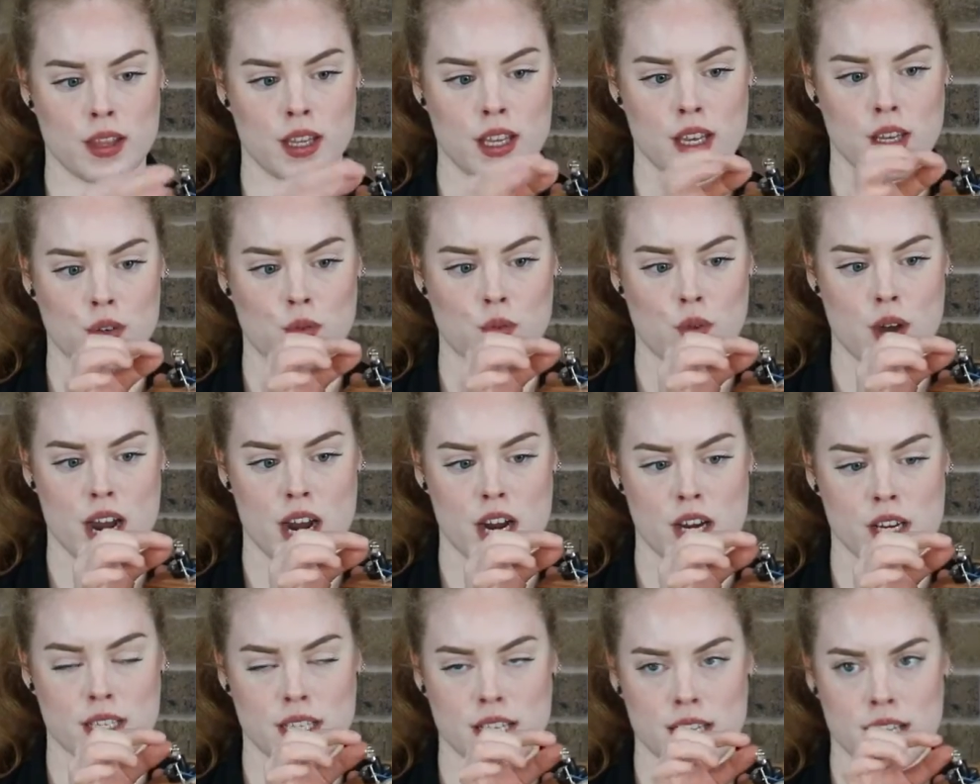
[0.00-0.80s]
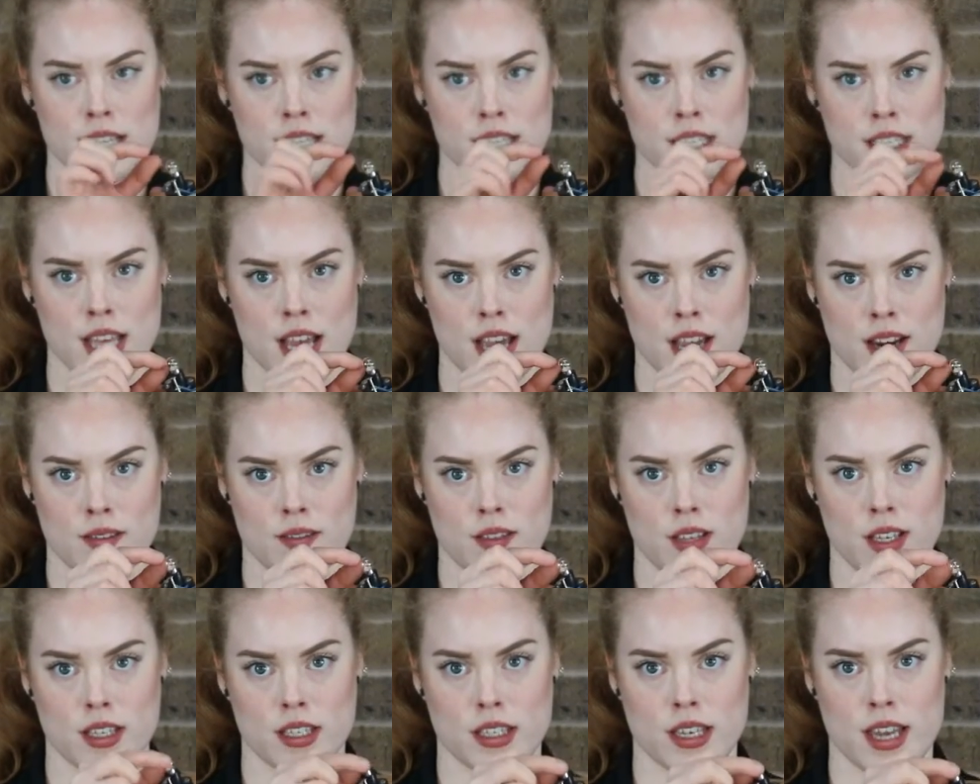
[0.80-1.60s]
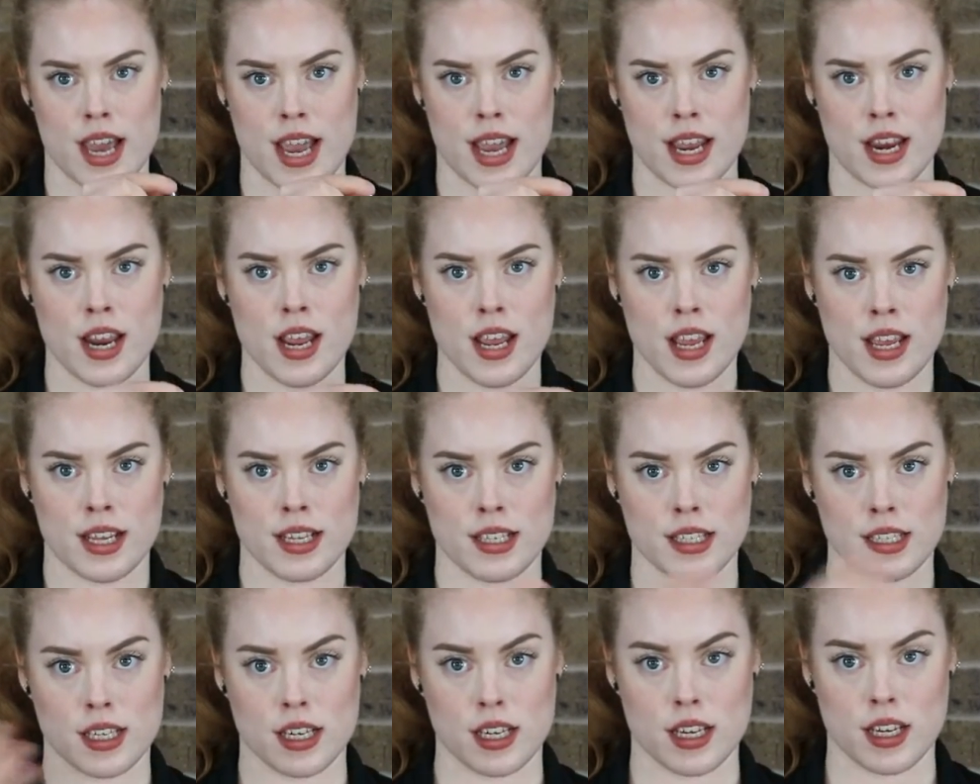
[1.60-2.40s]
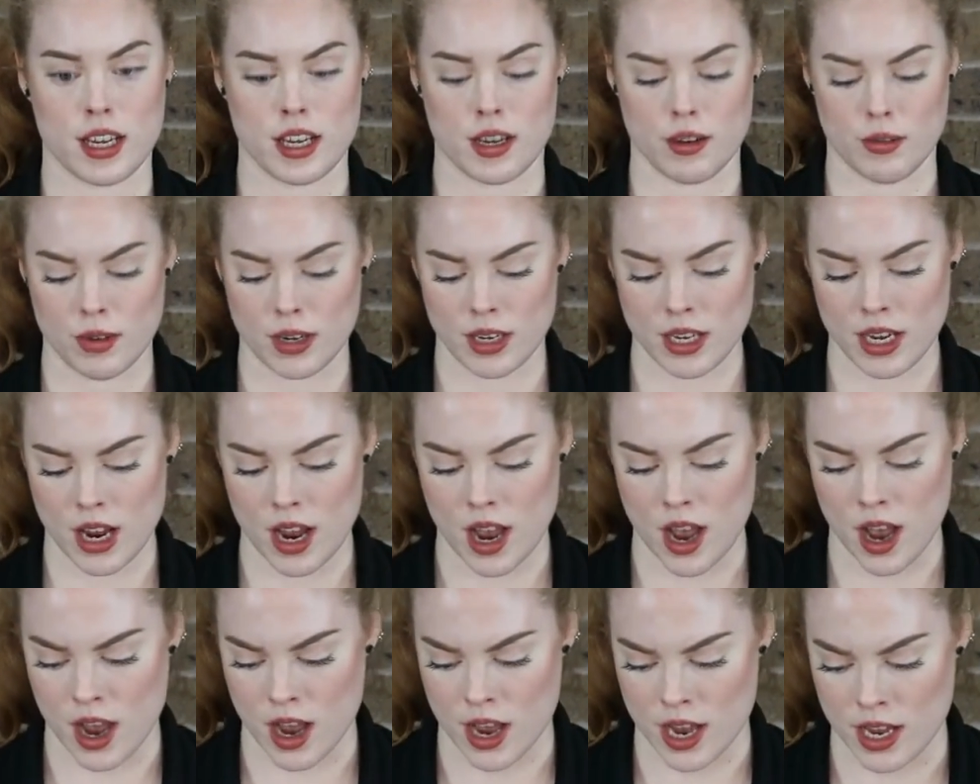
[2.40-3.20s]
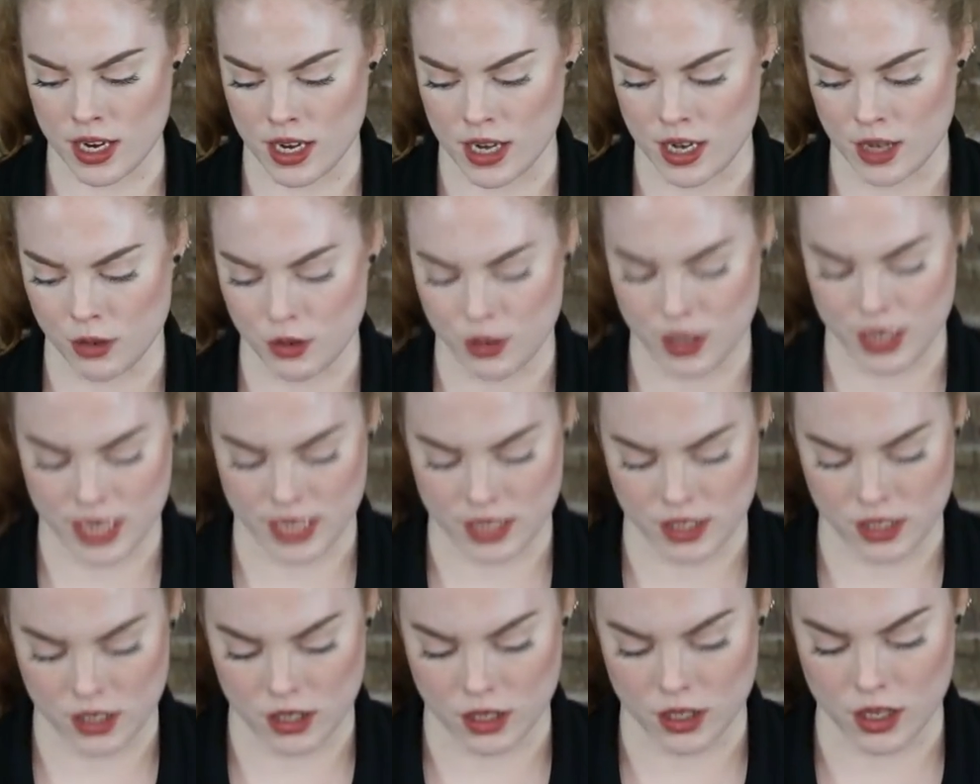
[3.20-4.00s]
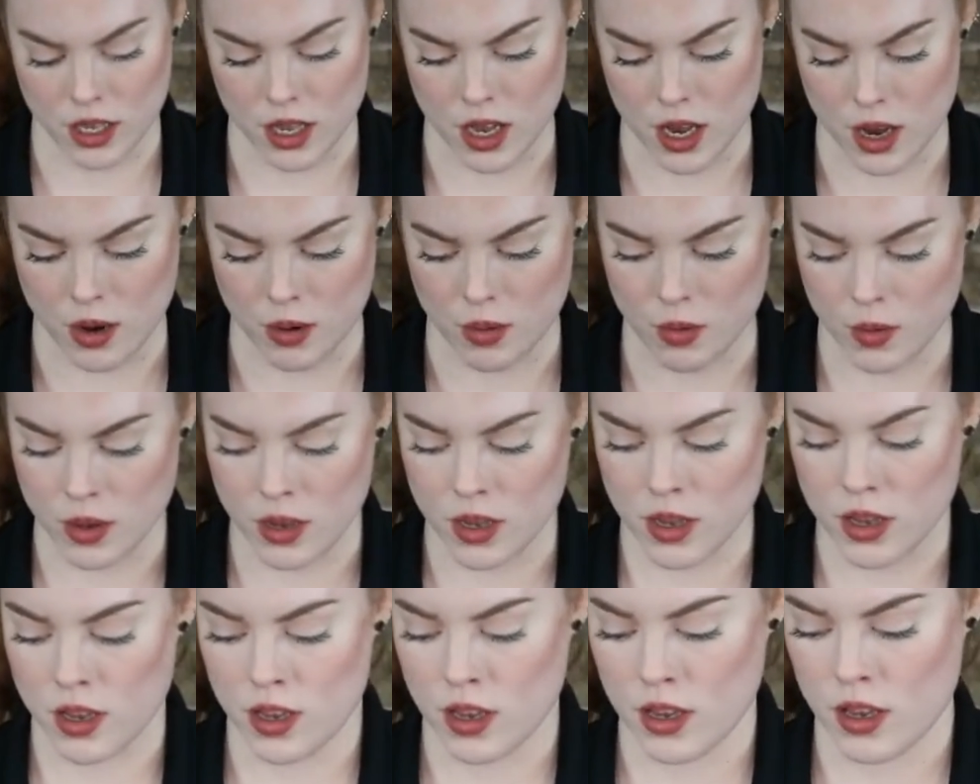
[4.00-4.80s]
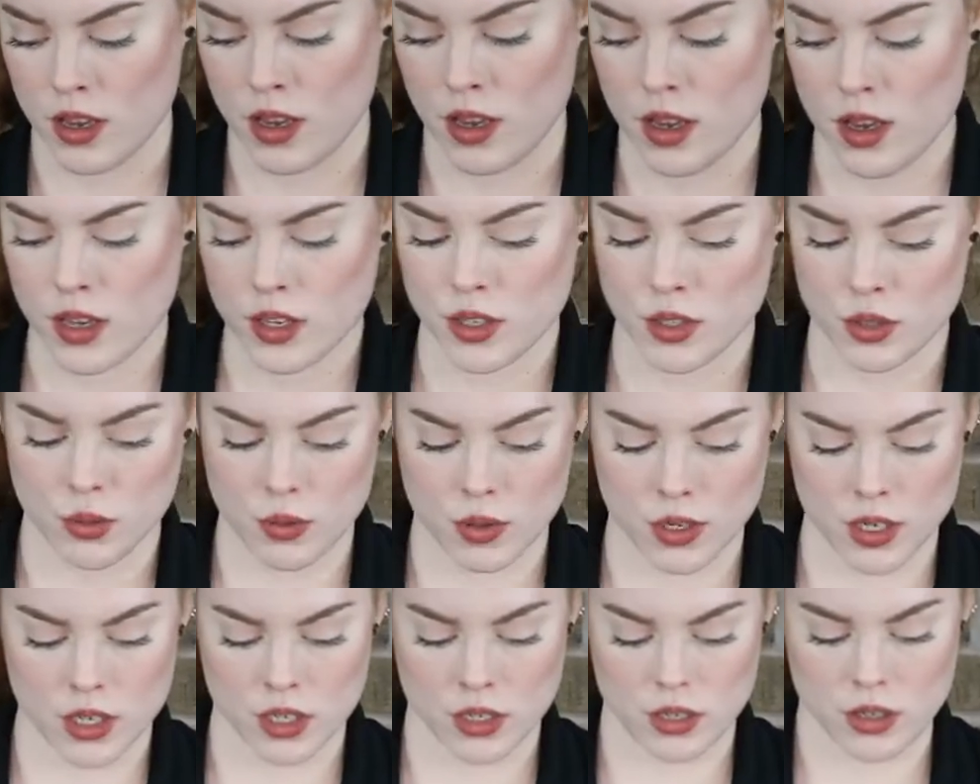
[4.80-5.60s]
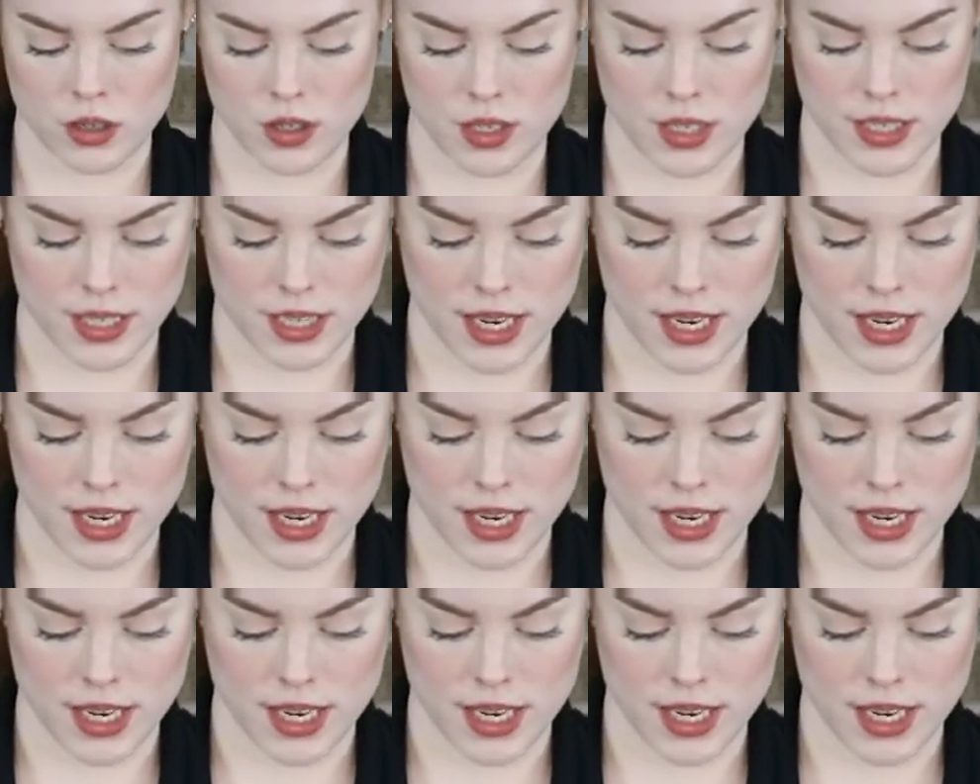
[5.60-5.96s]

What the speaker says: these wires inside of this light, and it's going to get really hot and it creates a glow. So we're going to do the